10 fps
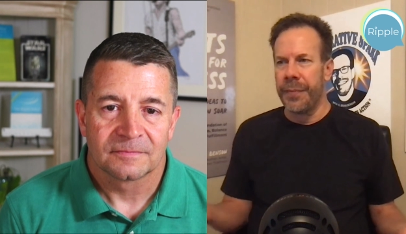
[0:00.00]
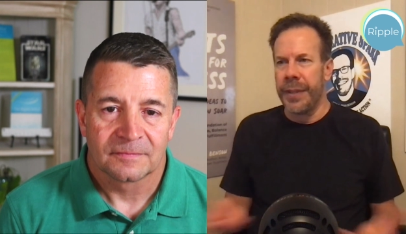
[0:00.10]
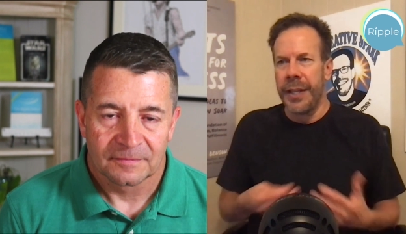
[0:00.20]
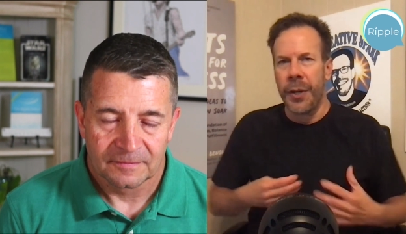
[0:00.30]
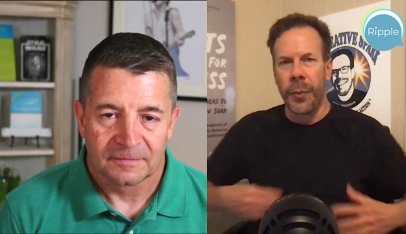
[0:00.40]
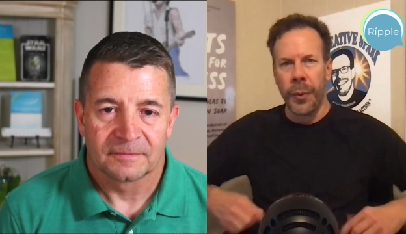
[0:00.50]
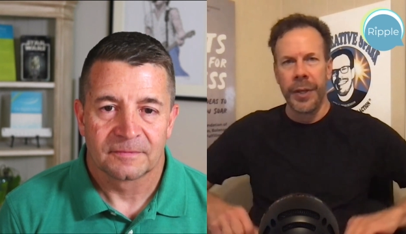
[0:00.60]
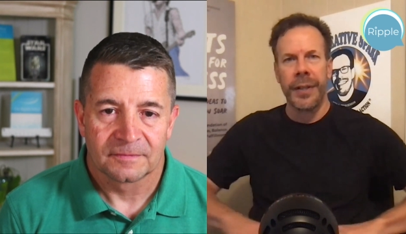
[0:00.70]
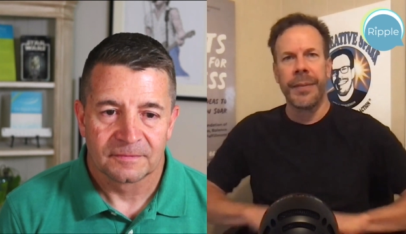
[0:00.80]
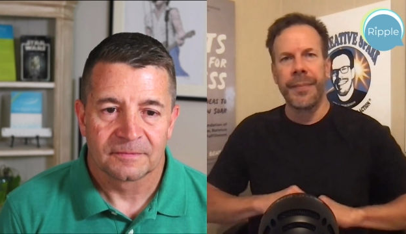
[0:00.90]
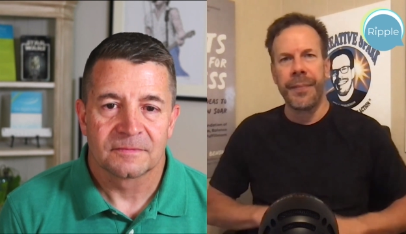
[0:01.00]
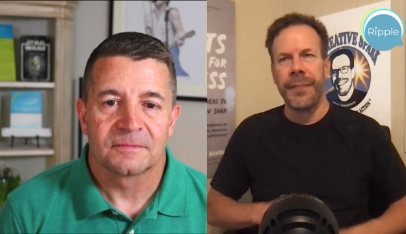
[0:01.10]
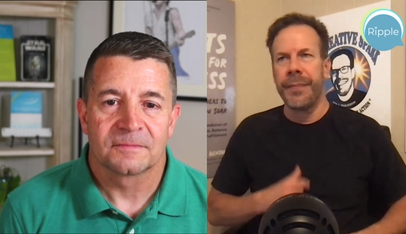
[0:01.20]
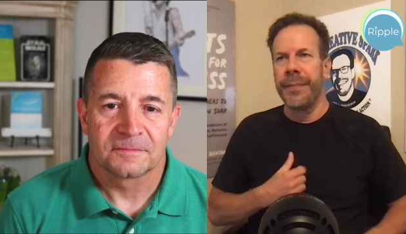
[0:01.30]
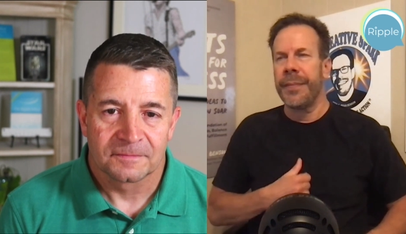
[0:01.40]
Speaker 1: you know, we're
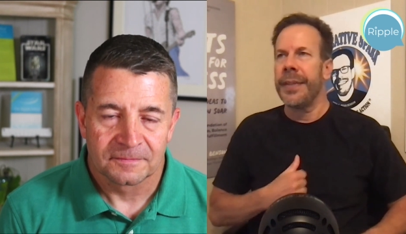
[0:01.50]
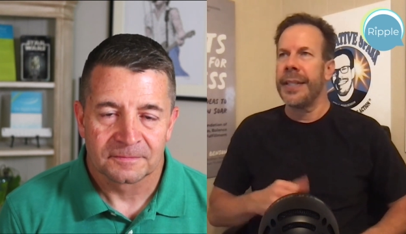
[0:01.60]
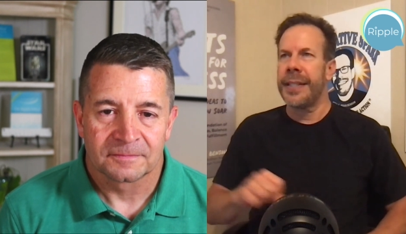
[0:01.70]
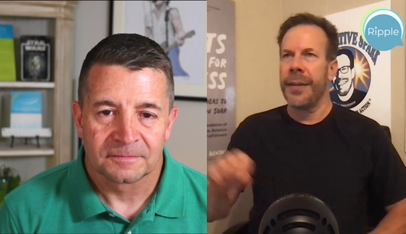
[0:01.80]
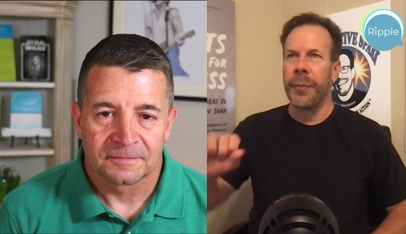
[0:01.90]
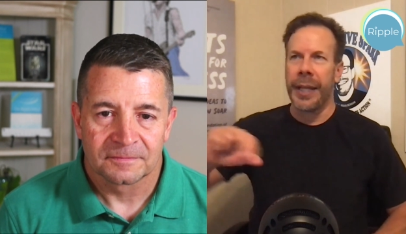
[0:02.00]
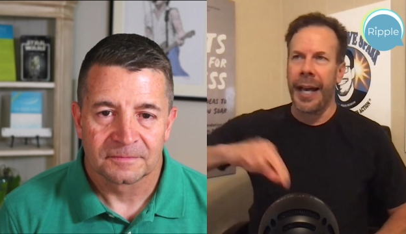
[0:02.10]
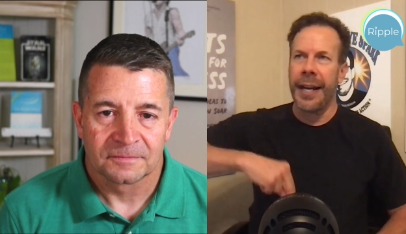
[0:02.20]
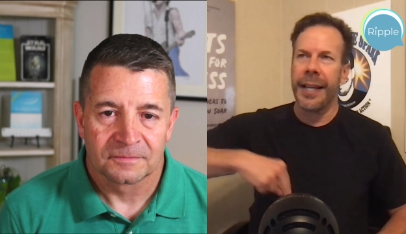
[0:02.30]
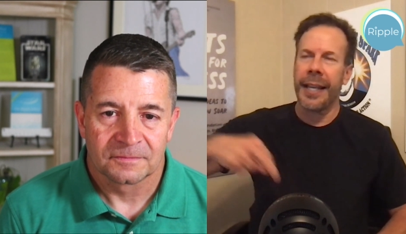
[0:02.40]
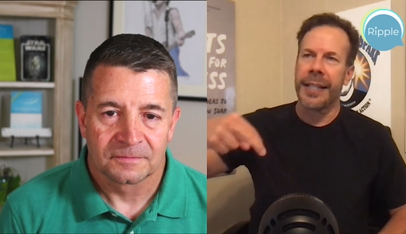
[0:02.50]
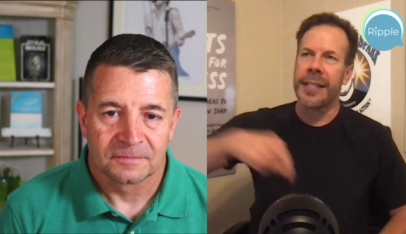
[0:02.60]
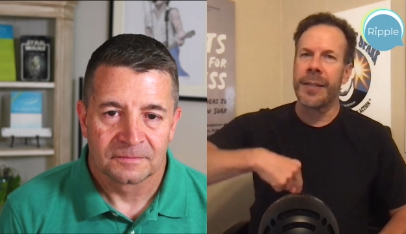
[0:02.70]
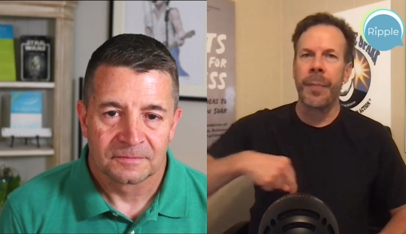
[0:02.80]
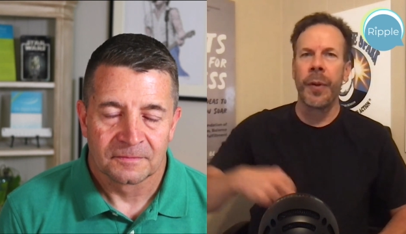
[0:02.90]
it's we gotta
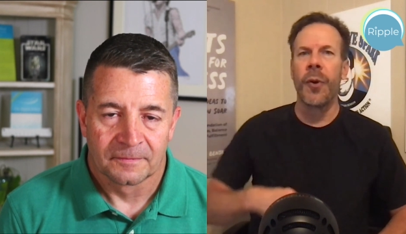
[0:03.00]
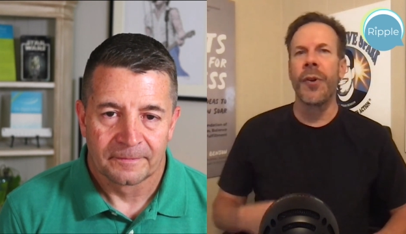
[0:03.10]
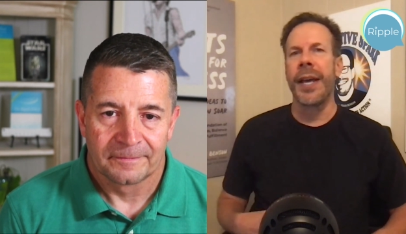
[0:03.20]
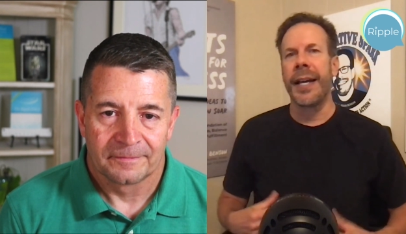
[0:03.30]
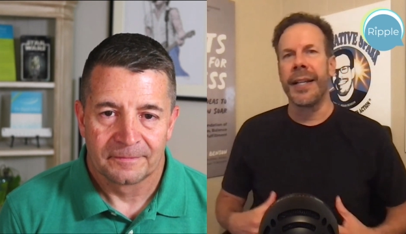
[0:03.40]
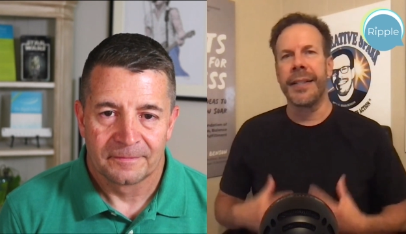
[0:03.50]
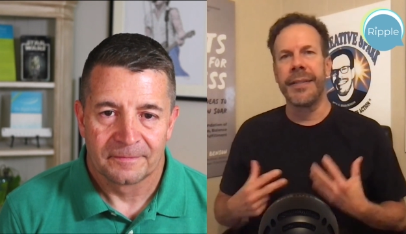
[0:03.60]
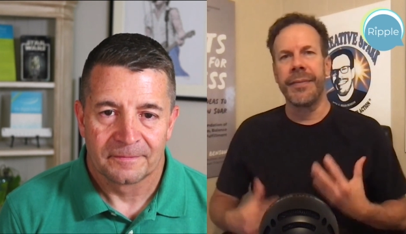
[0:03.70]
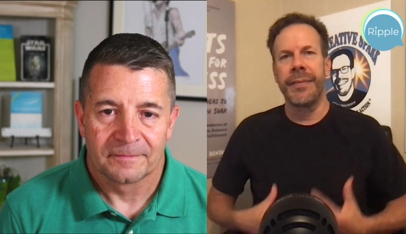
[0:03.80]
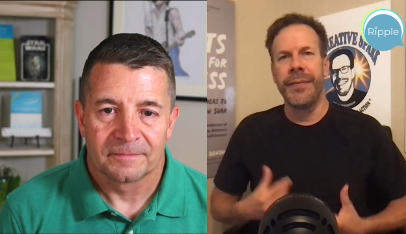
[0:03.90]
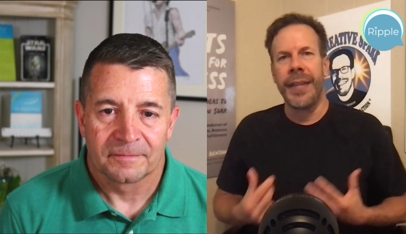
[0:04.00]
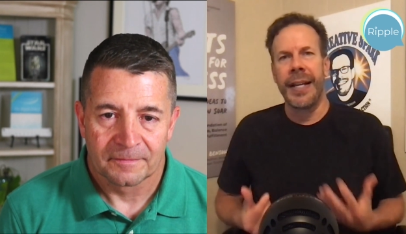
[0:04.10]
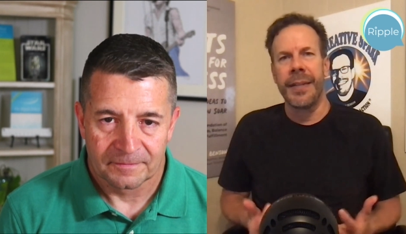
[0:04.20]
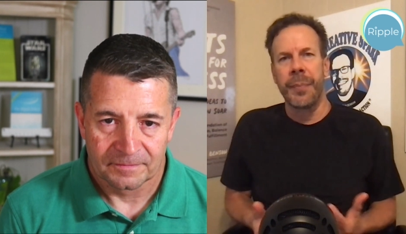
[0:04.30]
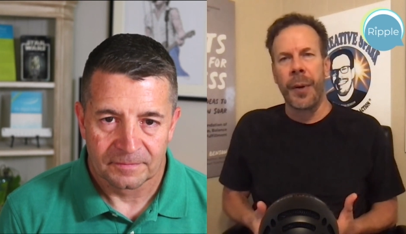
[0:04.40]
explore that
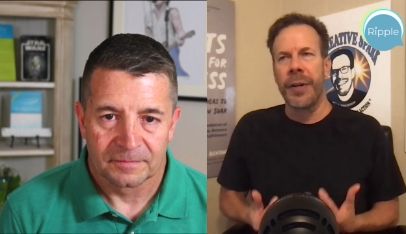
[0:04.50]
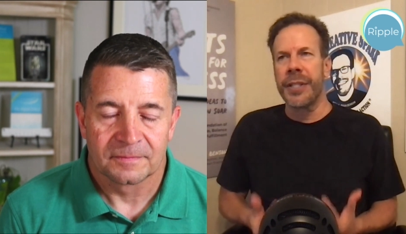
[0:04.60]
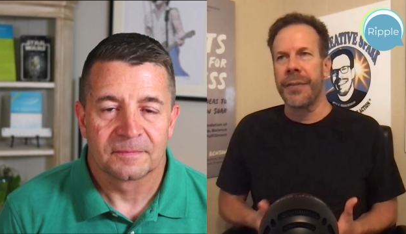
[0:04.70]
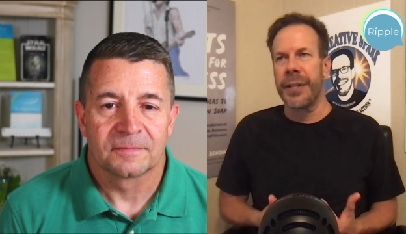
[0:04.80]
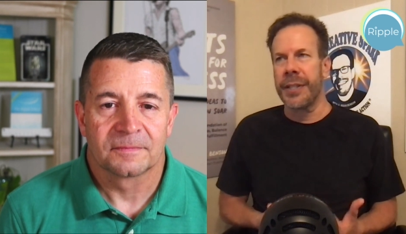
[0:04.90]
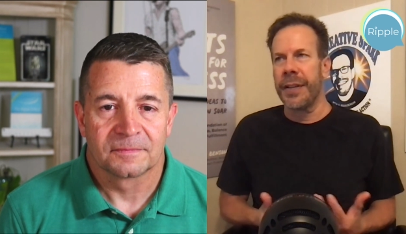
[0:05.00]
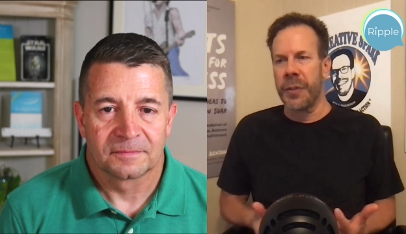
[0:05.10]
that parts of ourselves